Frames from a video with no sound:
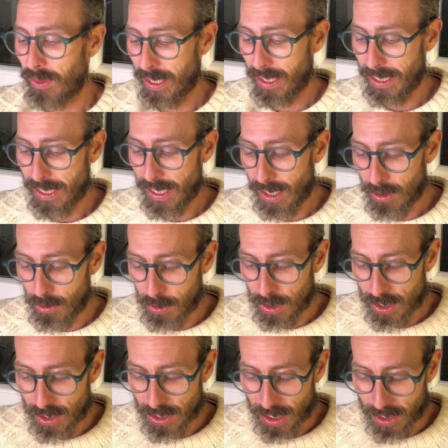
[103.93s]
No,
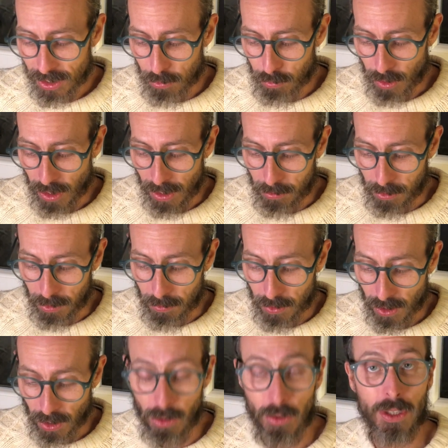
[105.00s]
it's got some problems.
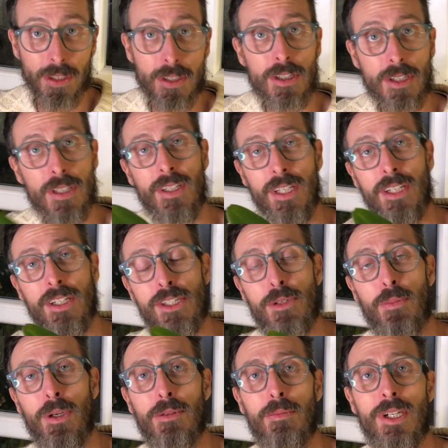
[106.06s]
Oh, and the
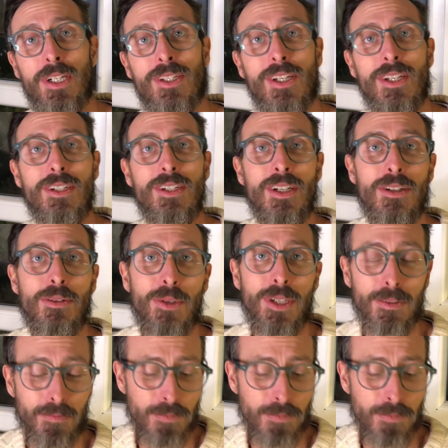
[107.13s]
experiment is continuing.